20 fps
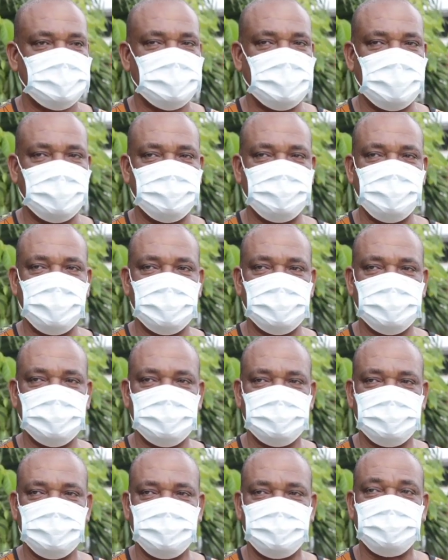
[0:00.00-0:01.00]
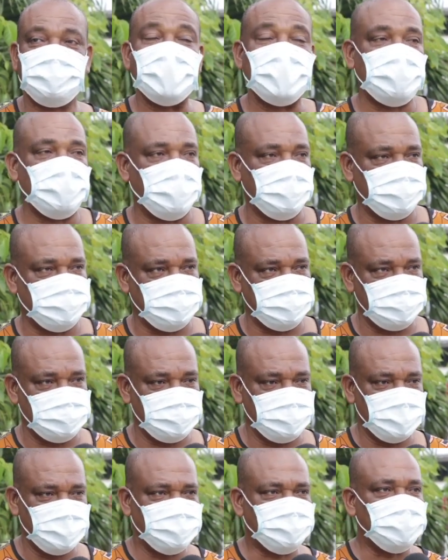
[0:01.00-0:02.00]
they have been filled up
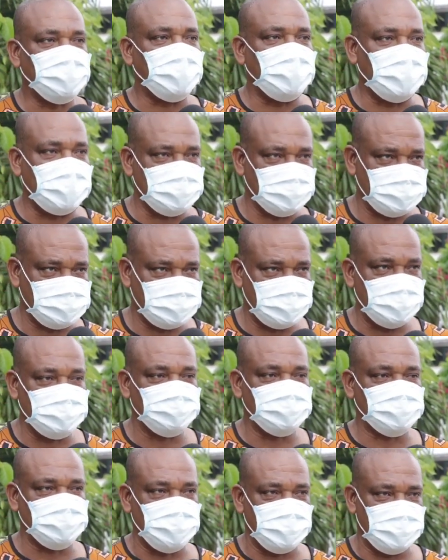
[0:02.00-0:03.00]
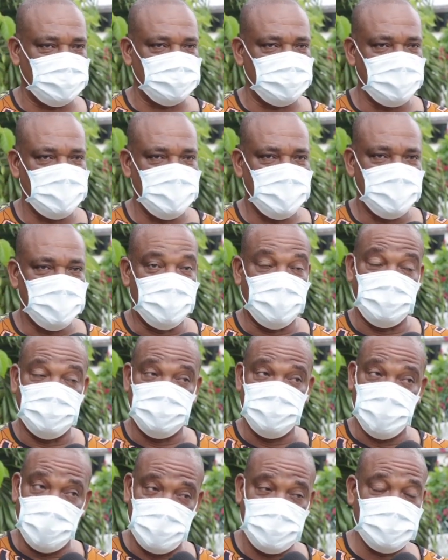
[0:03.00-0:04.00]
for lots and so on. Now,
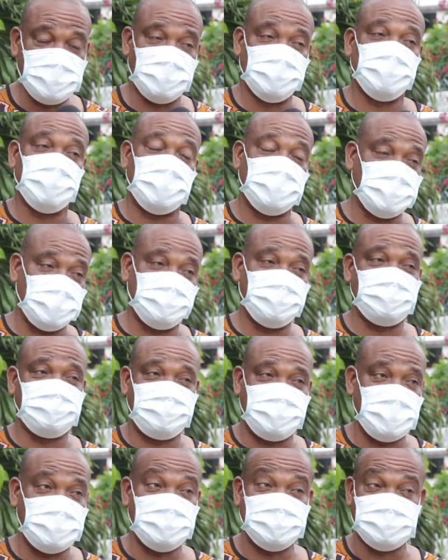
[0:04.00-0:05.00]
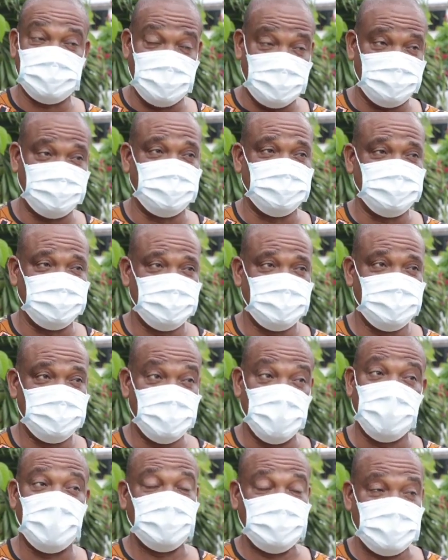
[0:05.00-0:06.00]
knowing that water will find its level,
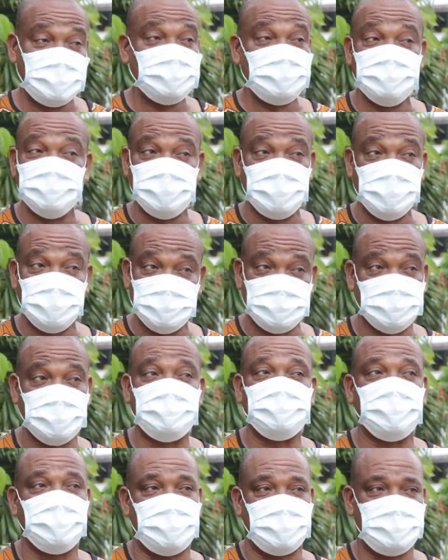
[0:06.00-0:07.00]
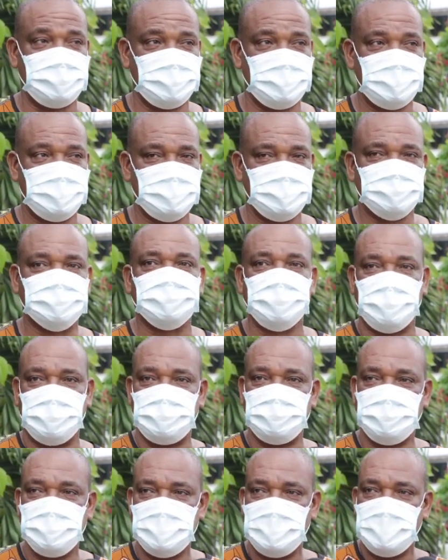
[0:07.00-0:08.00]
the water needs to go somewhere.
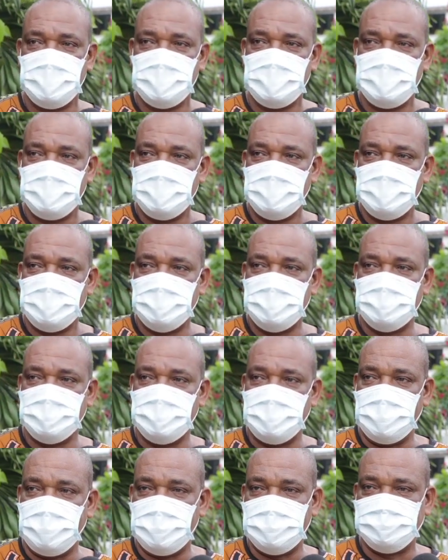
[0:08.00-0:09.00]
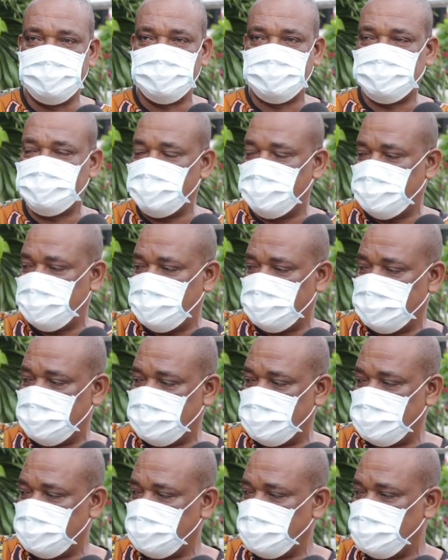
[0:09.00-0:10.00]
So hence
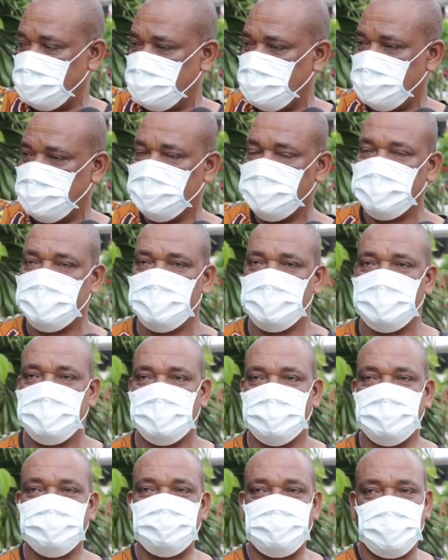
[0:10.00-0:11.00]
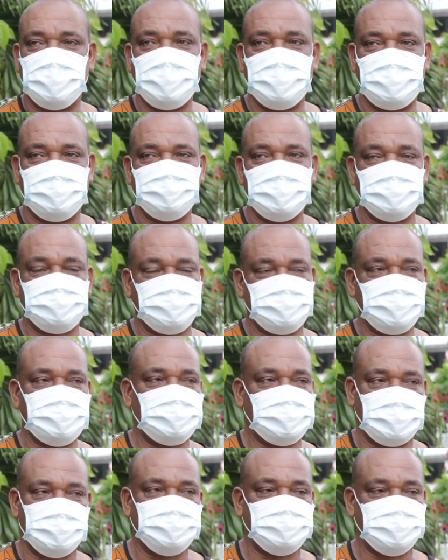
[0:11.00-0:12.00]
the, the flooding of the
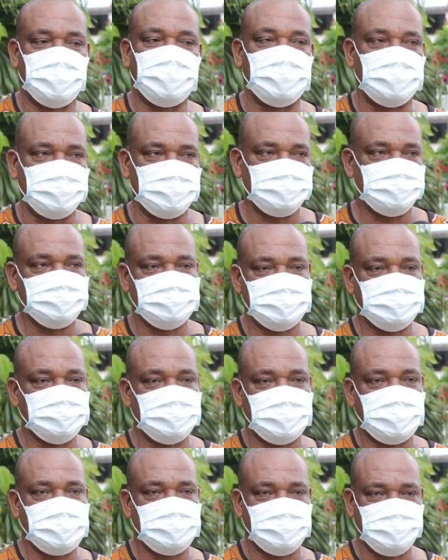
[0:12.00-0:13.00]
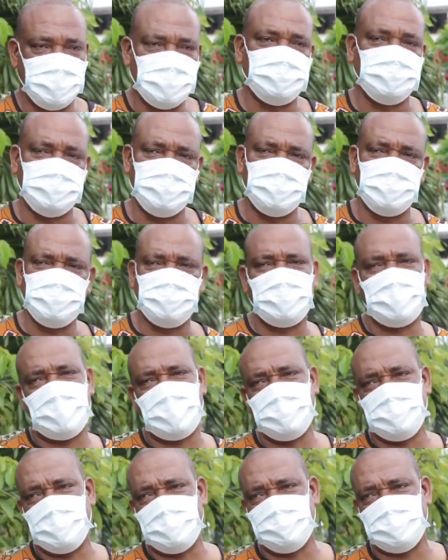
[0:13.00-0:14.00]
streets and so on. Right? But the low-lying